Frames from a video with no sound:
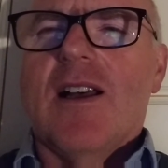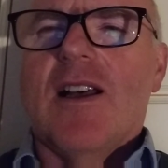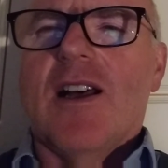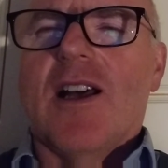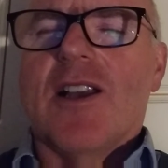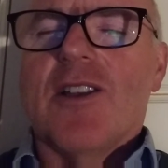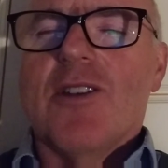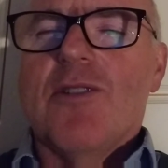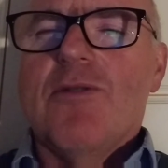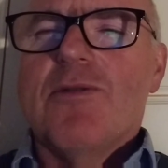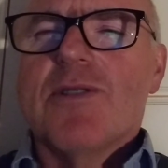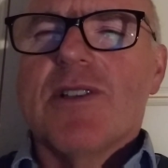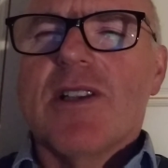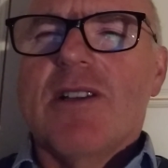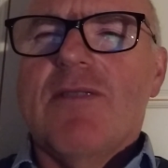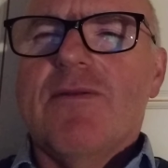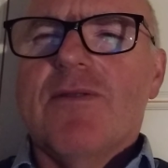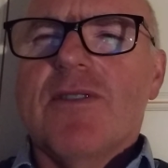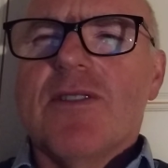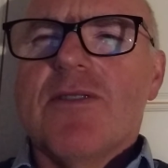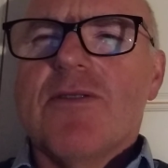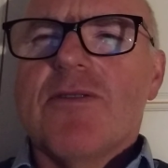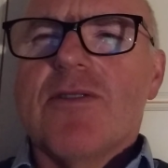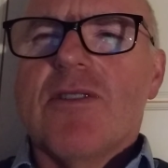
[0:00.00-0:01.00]
Are you
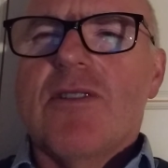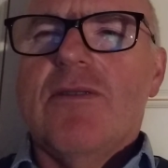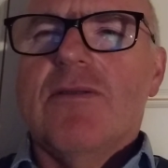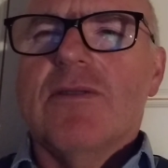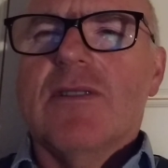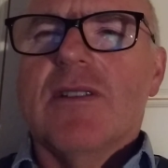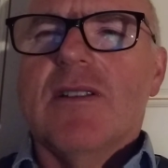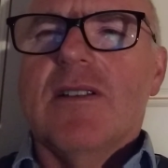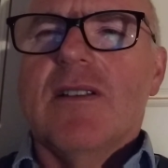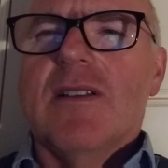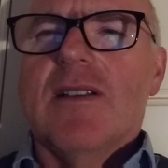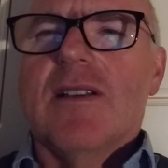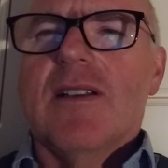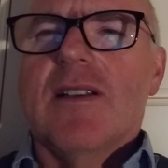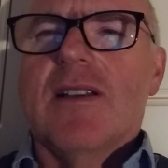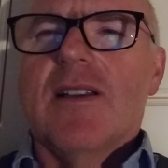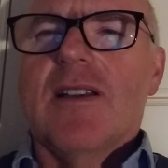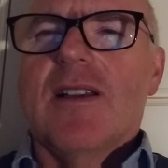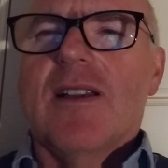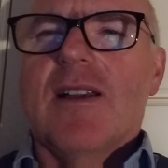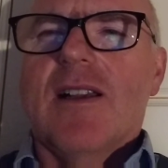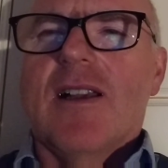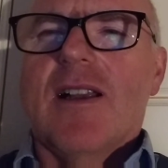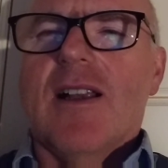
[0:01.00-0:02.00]
self controlled?
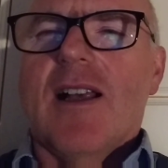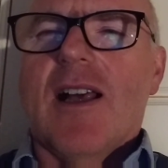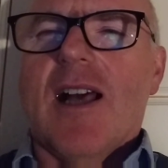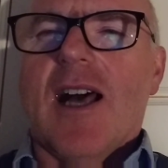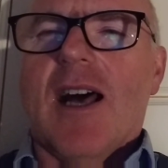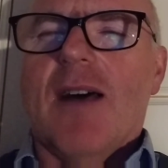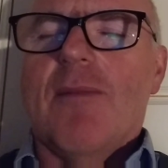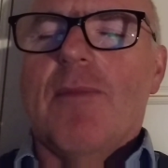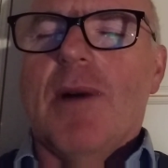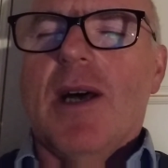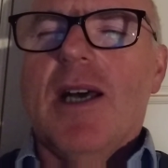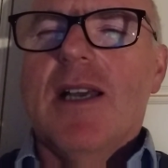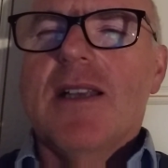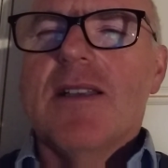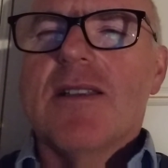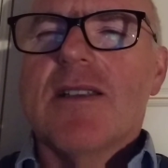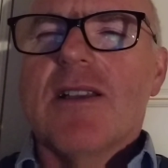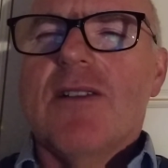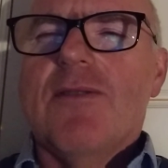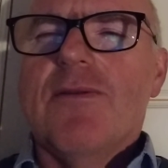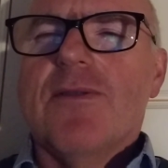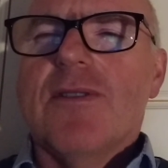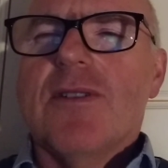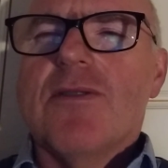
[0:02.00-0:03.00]
Am I
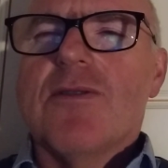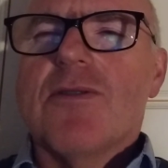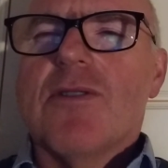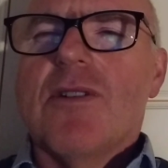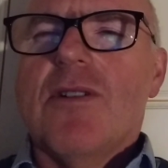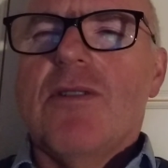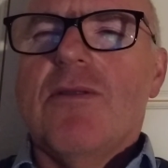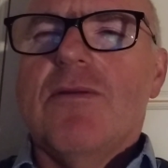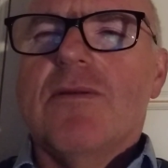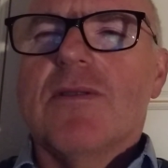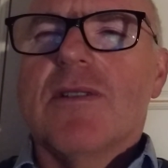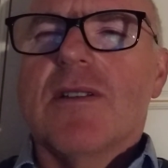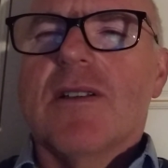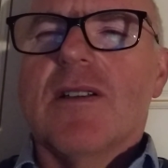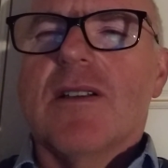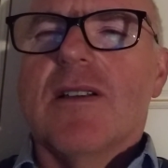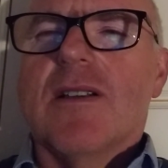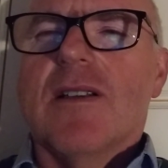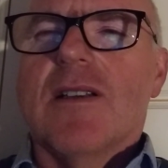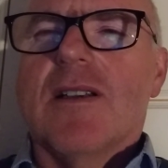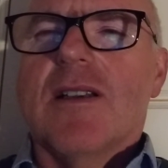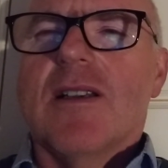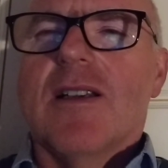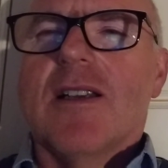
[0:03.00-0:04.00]
self controlled?
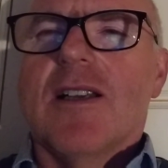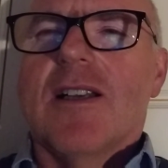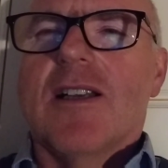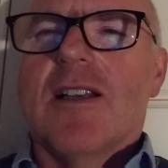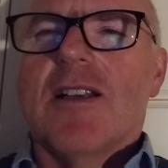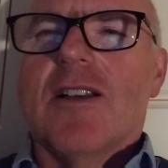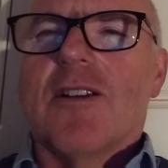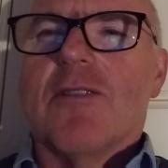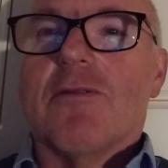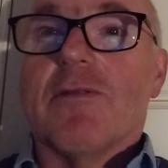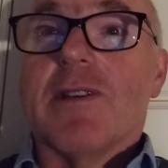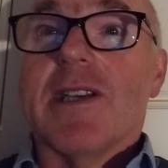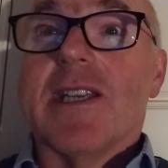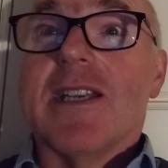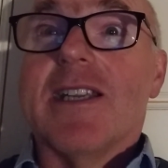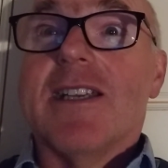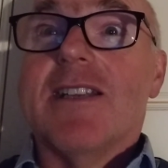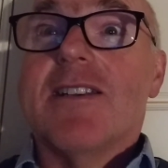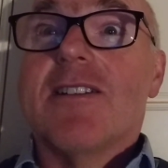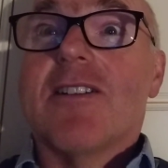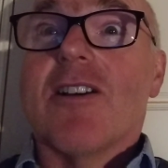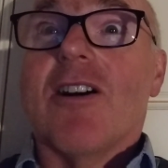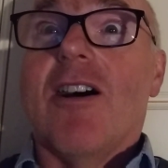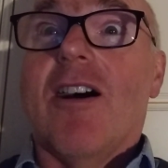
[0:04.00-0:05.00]
We
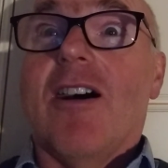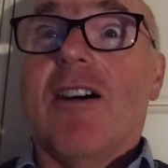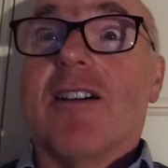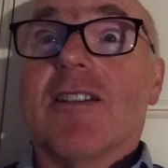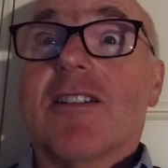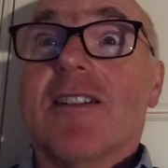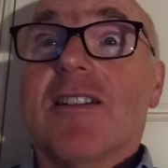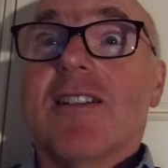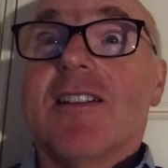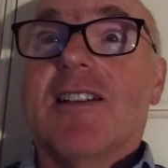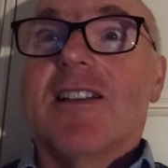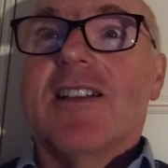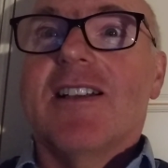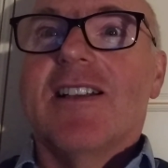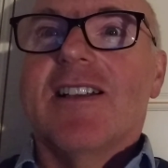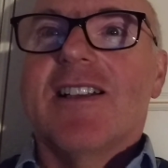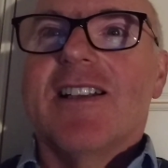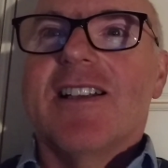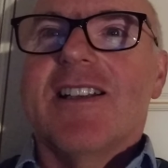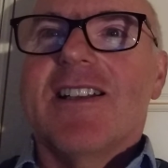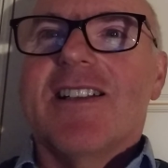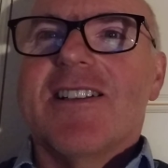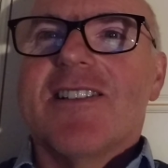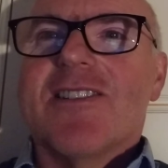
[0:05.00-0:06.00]
need God
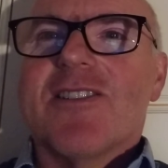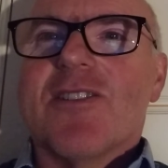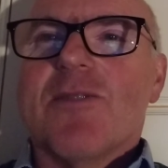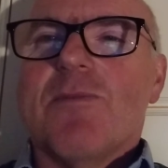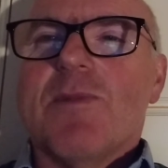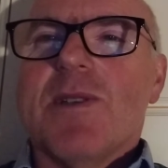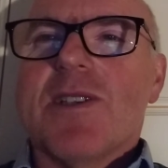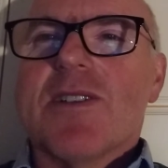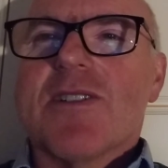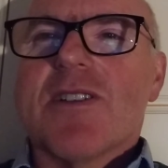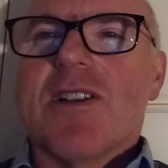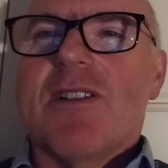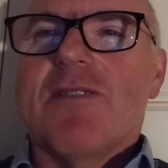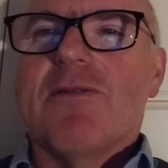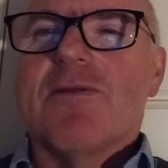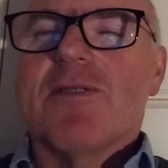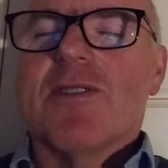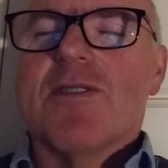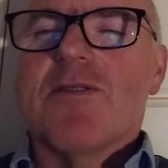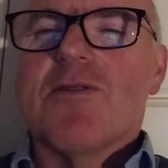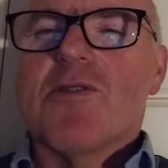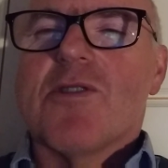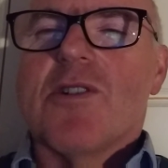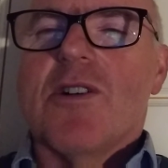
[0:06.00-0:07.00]
to be self
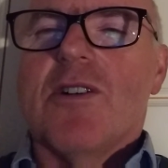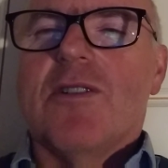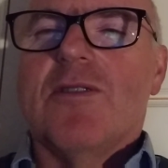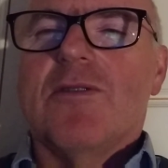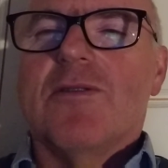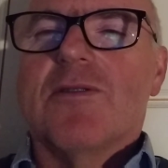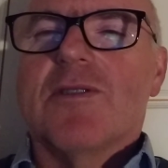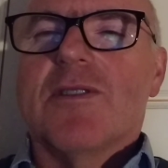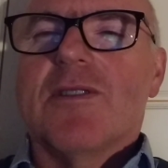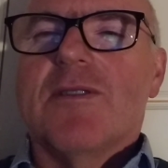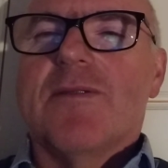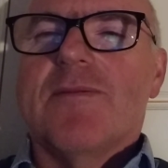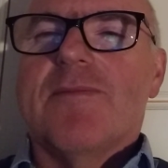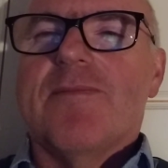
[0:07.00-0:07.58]
controlled.